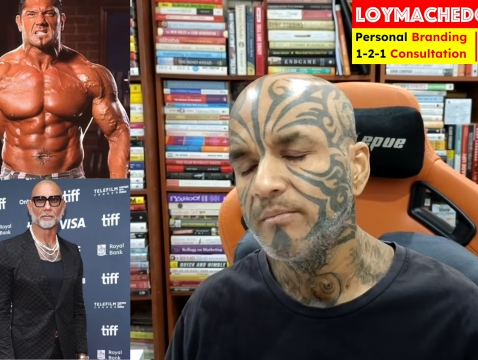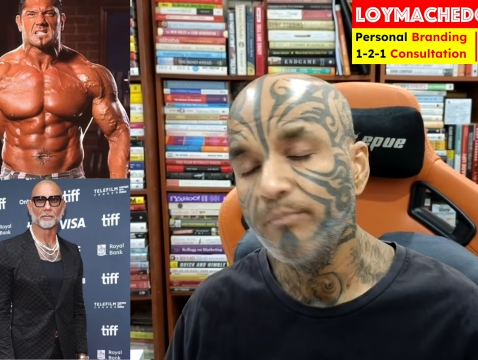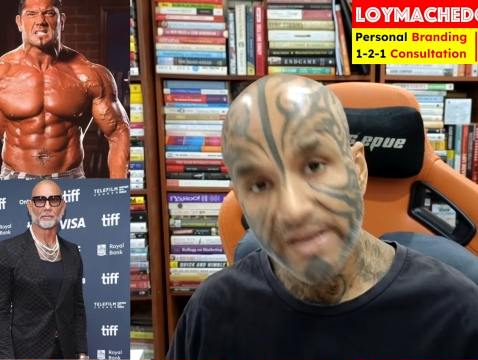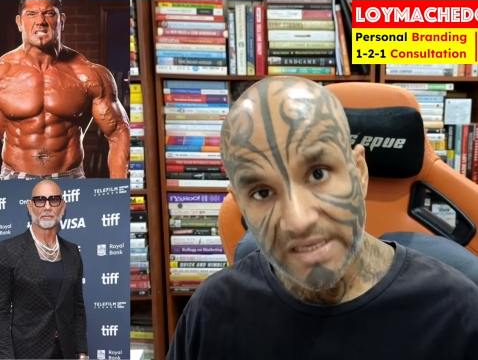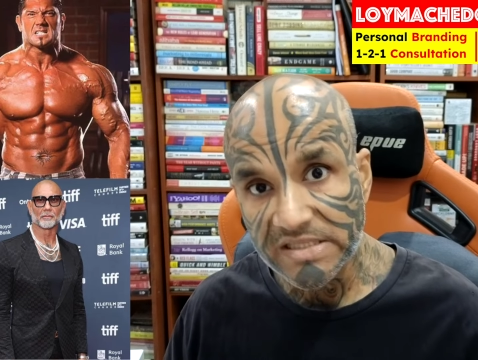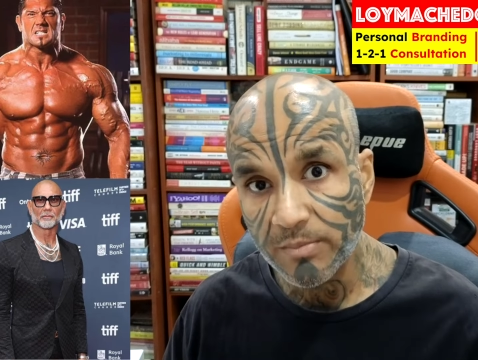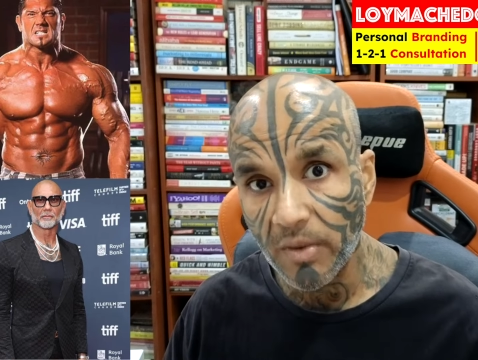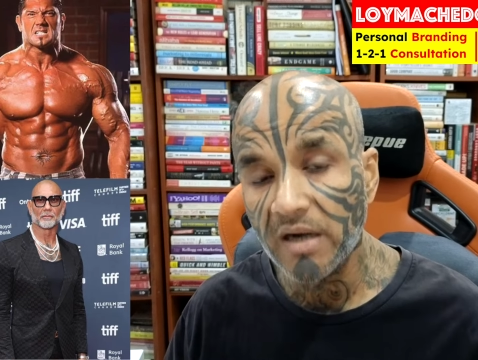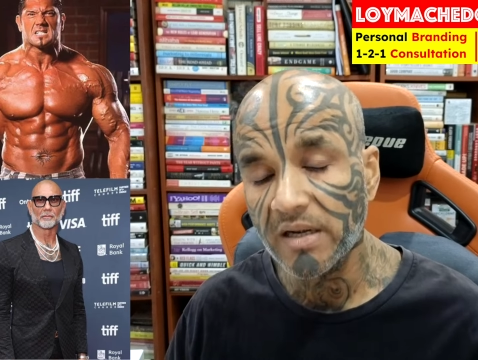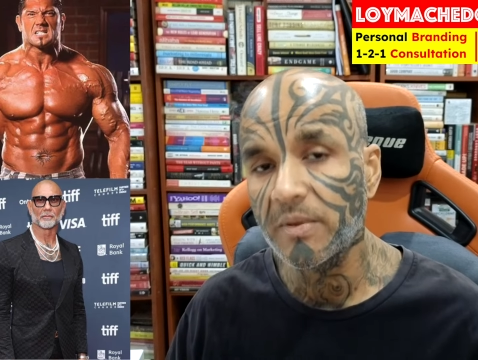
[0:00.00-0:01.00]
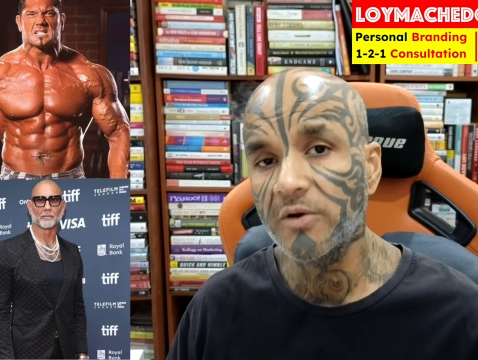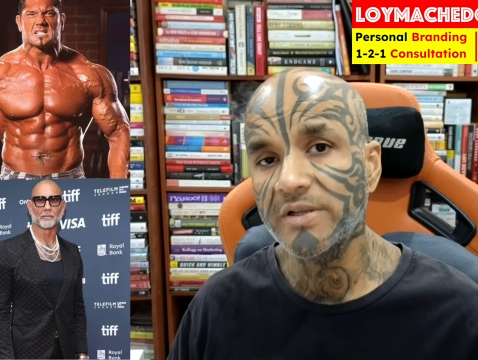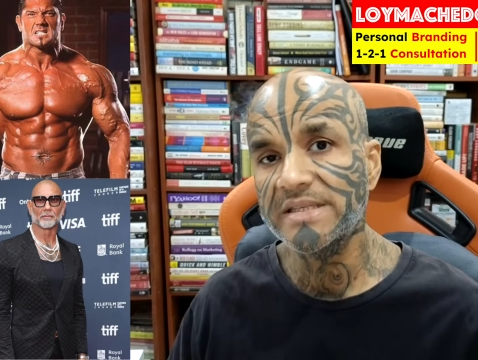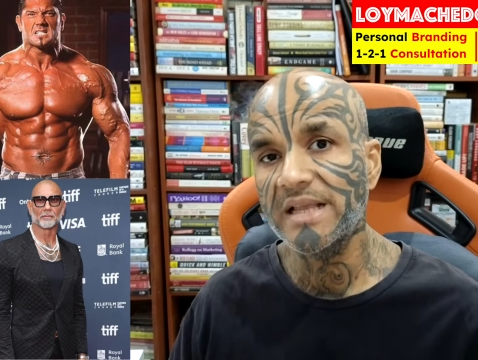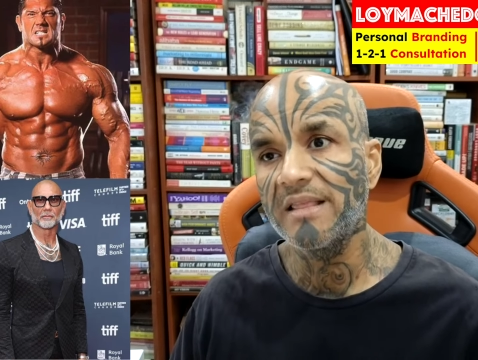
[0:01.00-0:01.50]
Speaker 1: being smart about
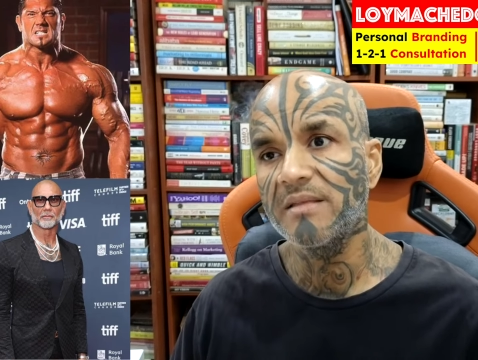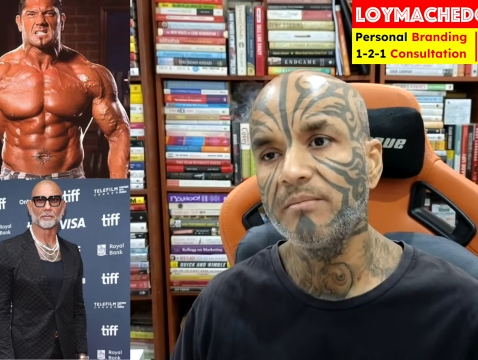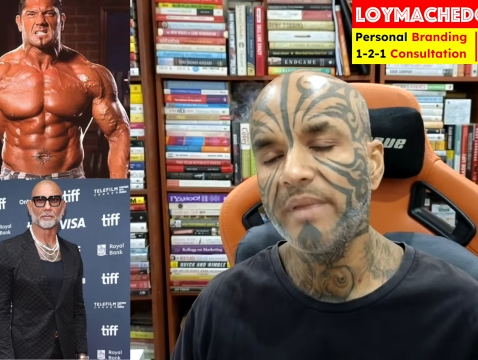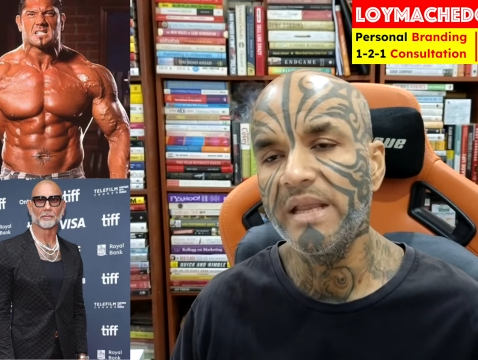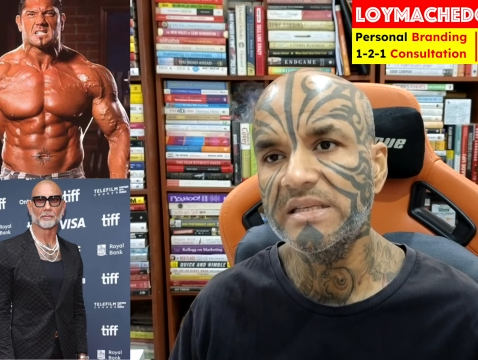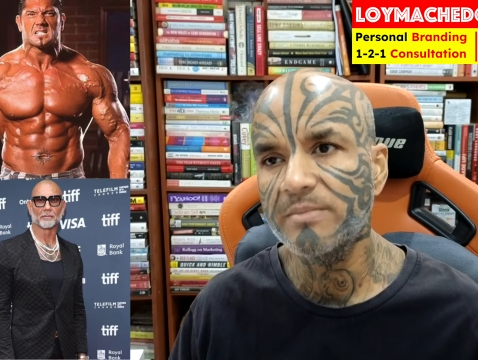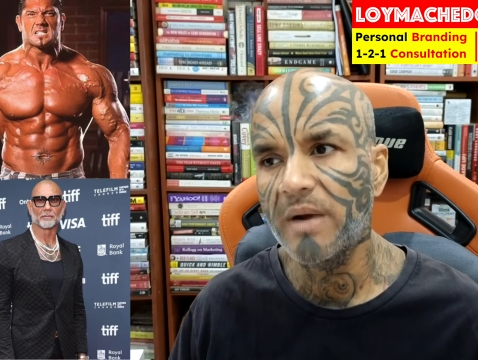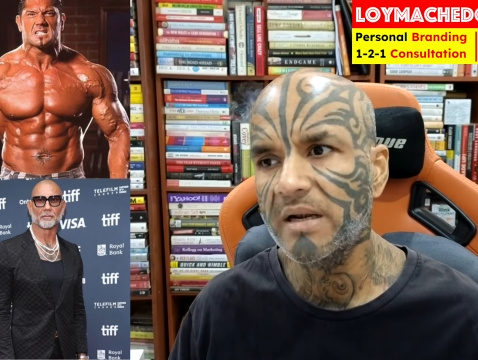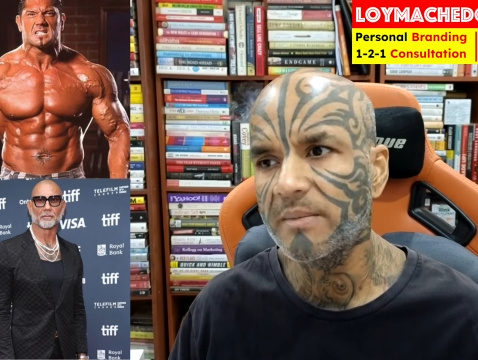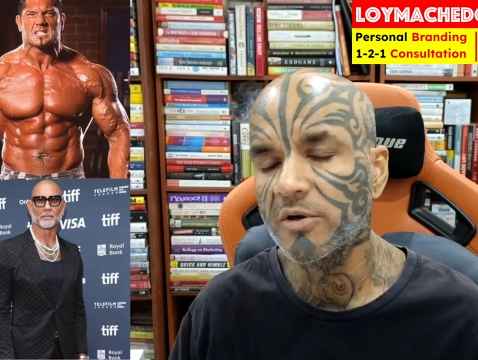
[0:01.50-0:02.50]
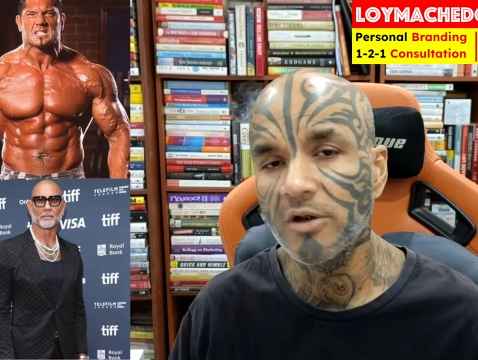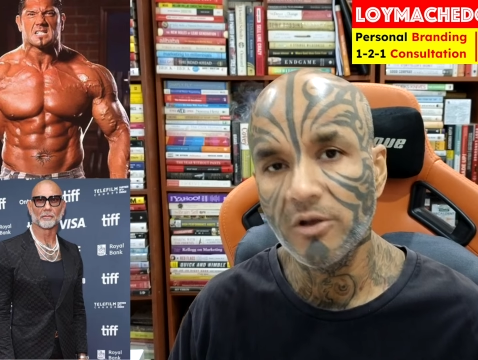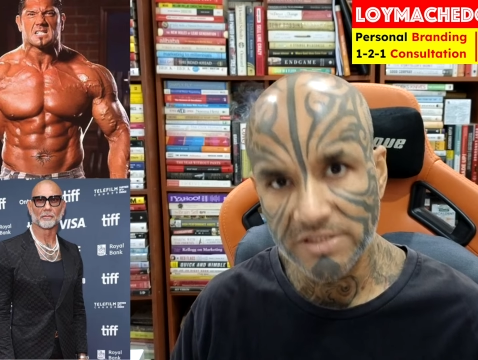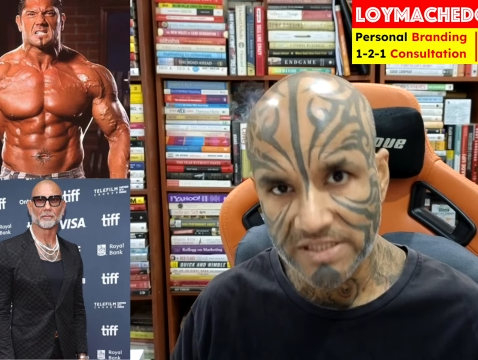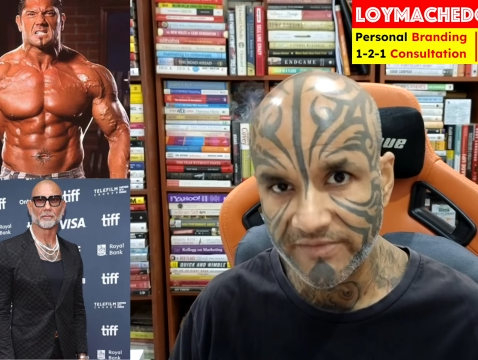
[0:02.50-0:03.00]
his health, being smart about
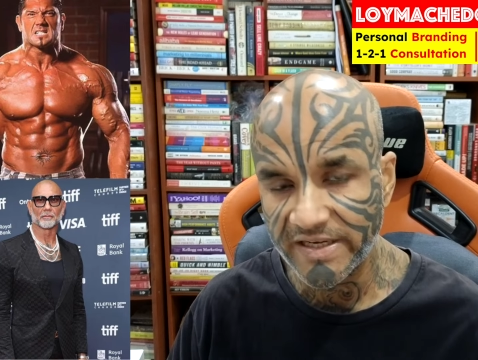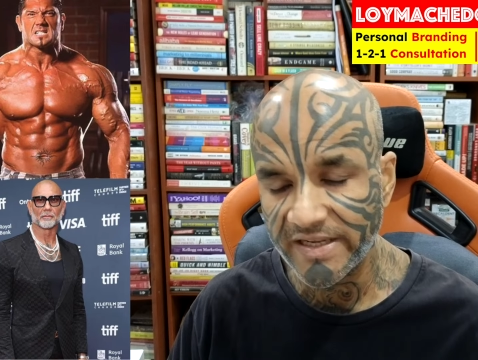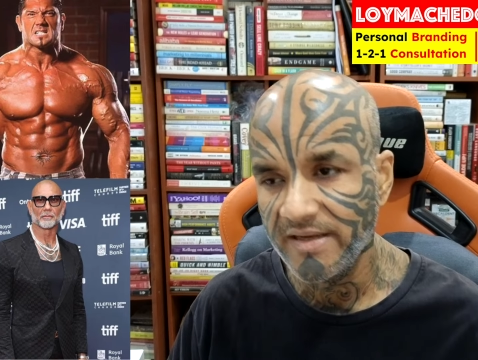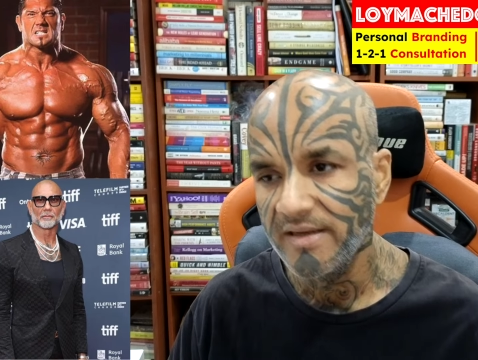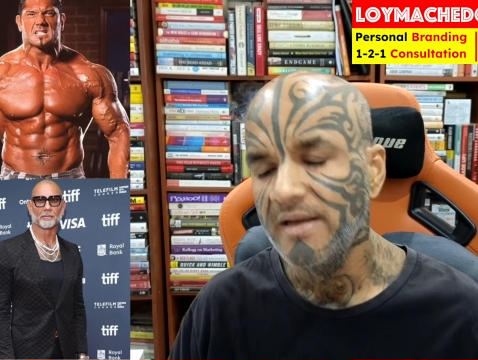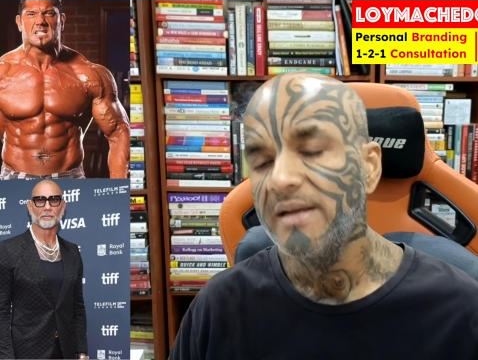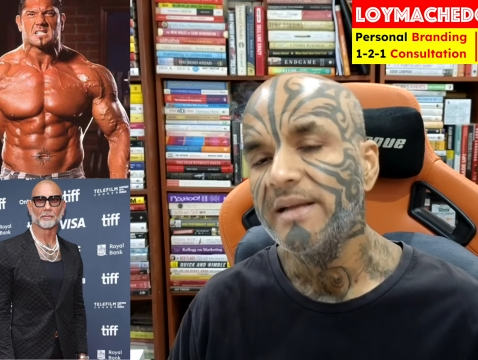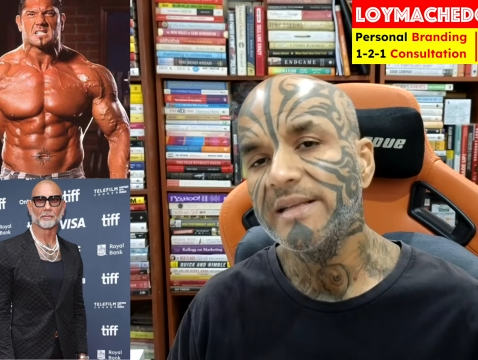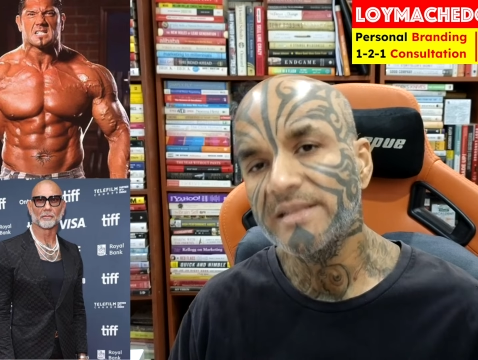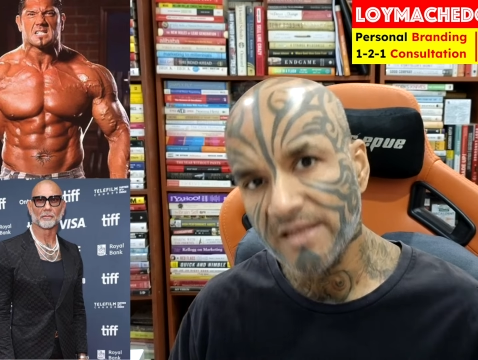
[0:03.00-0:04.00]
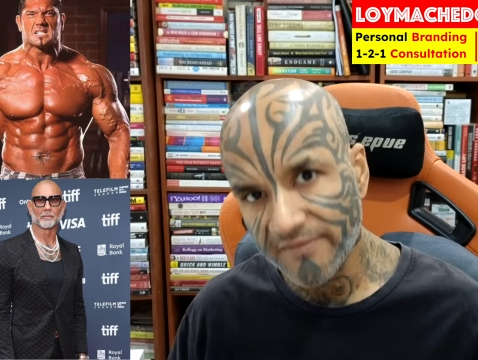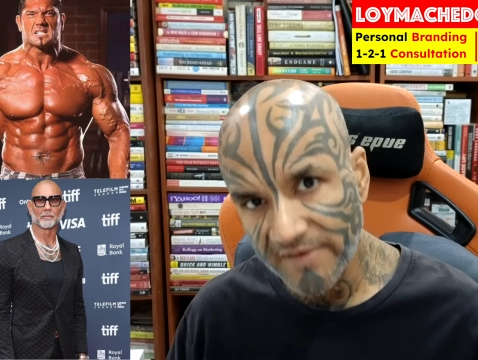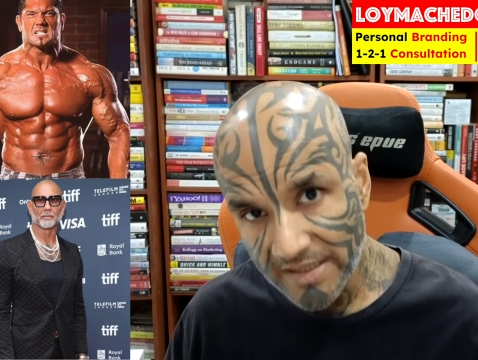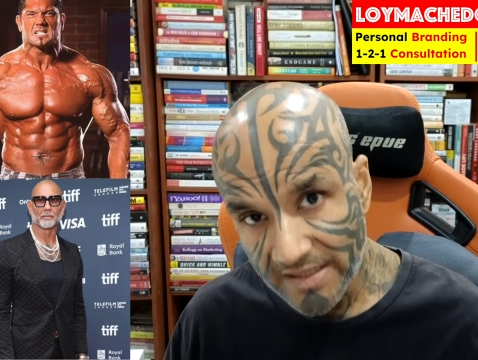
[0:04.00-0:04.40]
longevity, is definitely